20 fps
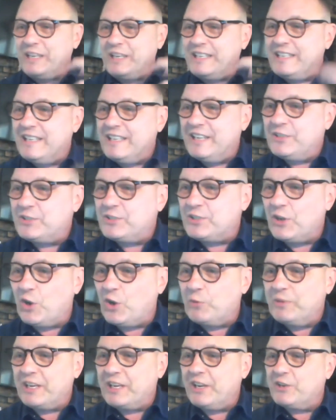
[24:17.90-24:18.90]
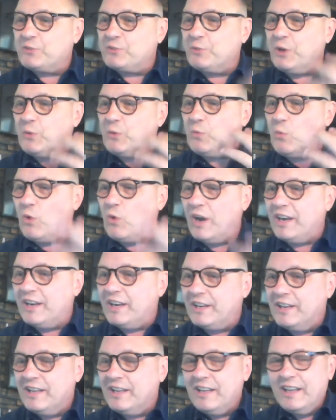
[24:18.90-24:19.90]
but we did so because we
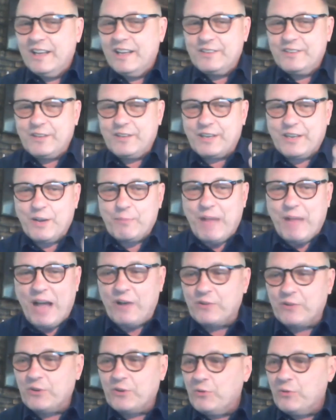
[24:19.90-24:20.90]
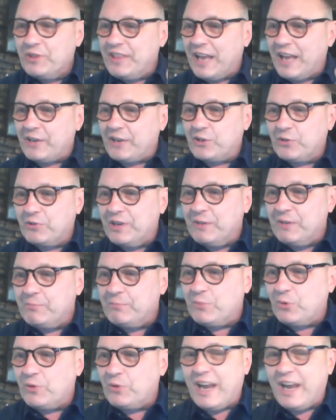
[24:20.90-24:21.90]
wanted to come out with that
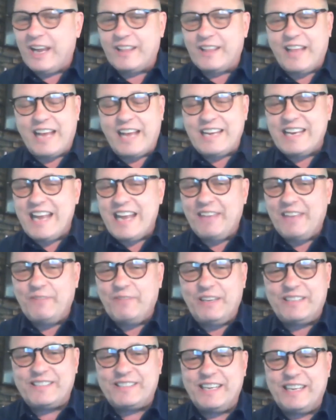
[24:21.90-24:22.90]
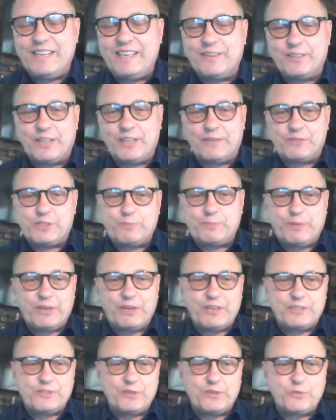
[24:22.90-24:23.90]
green beret, that Navy SEAL
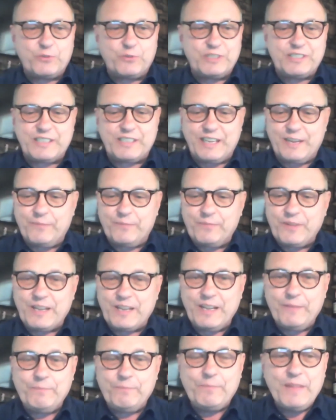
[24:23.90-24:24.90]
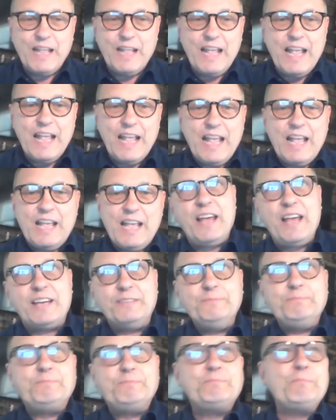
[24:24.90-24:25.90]
of spirits and whiskey.
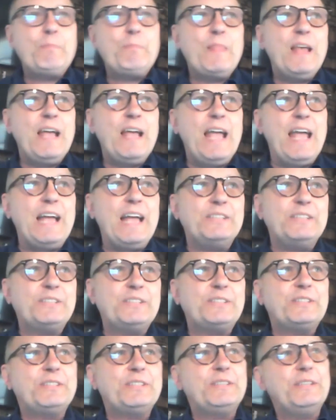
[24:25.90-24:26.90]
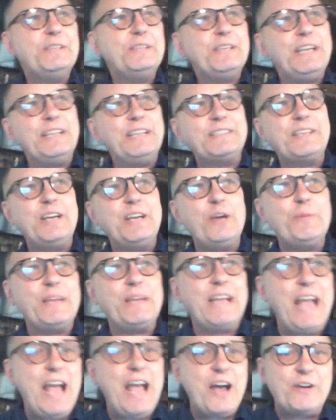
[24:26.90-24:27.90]
Then, as
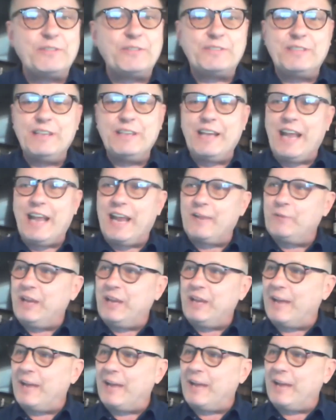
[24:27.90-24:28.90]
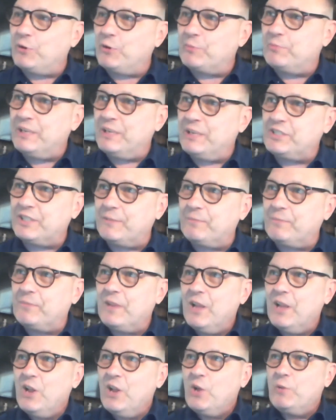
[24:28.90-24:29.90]
it's coming out and we had
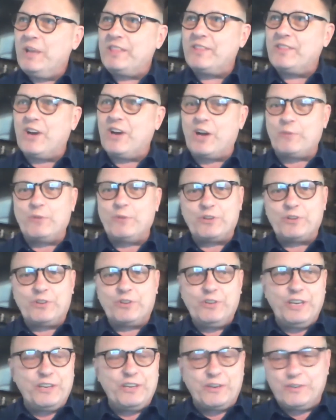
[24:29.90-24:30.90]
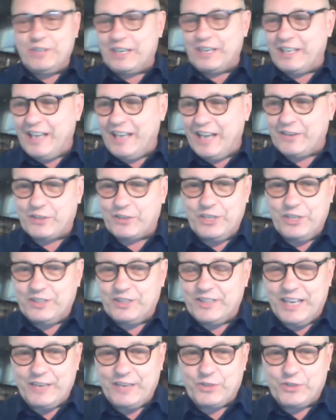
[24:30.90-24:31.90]
Prohibition, we thought, well,
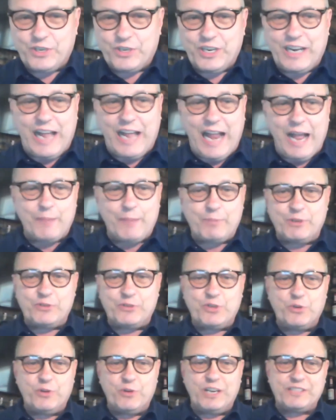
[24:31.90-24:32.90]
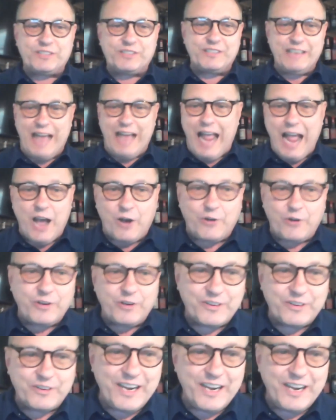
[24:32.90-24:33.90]
again, good things are going to happen to us
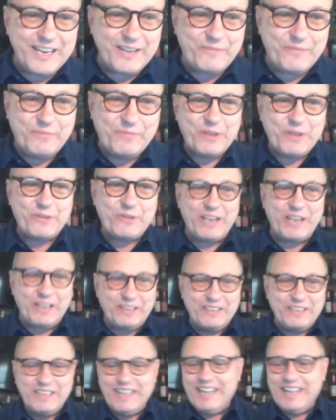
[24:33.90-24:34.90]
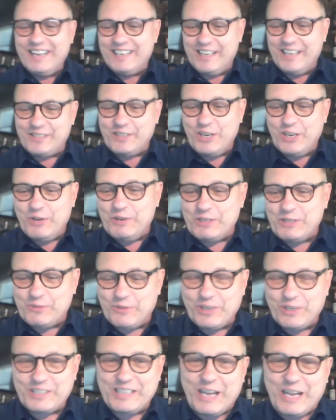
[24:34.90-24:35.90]
now, right? Well,
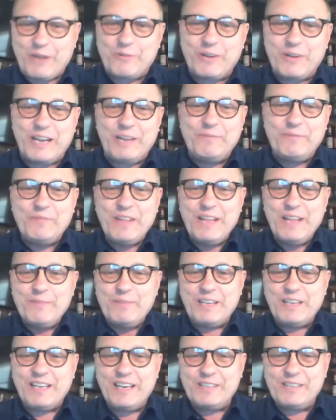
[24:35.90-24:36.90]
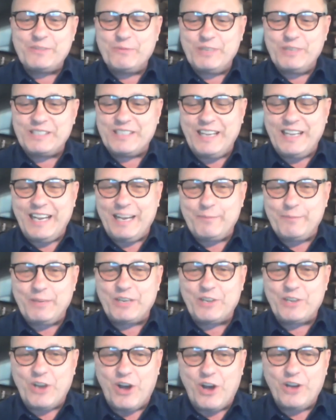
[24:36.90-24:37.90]
doesn't always work that way, because
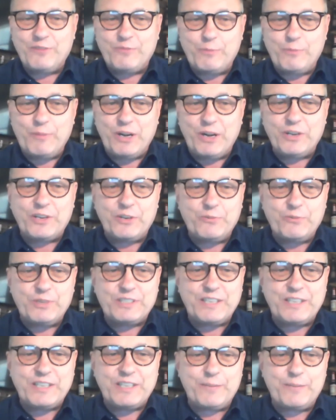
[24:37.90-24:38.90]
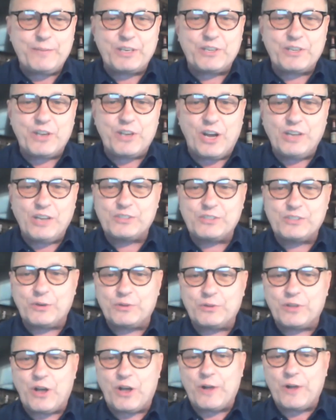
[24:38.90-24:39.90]
whiskey had been gone, American whiskey had been
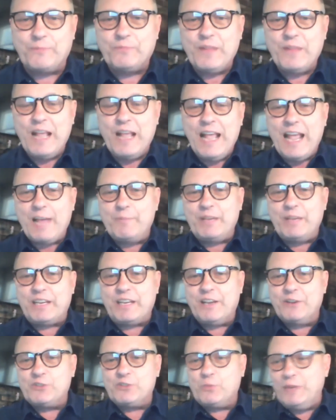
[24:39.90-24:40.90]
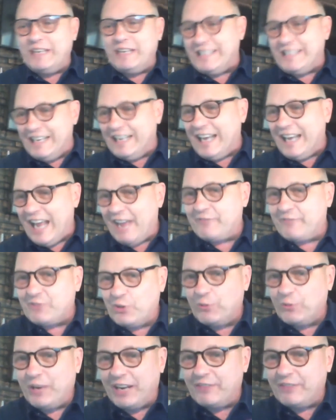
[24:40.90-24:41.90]
gone so long, and because we did
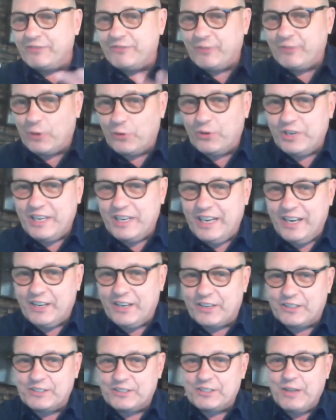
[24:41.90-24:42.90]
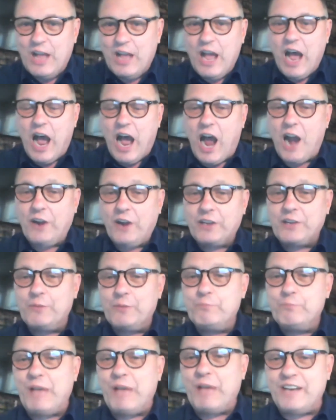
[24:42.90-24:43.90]
have to wait 4 years,
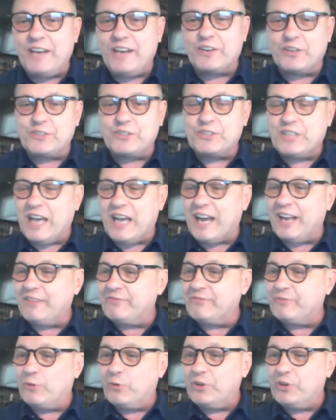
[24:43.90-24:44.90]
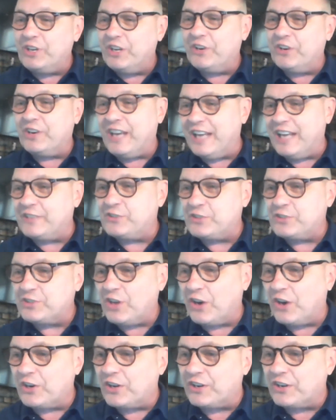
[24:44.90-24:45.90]
our competitors got a 4-year
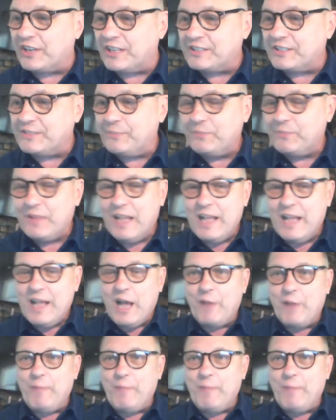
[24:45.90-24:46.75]
head start on us.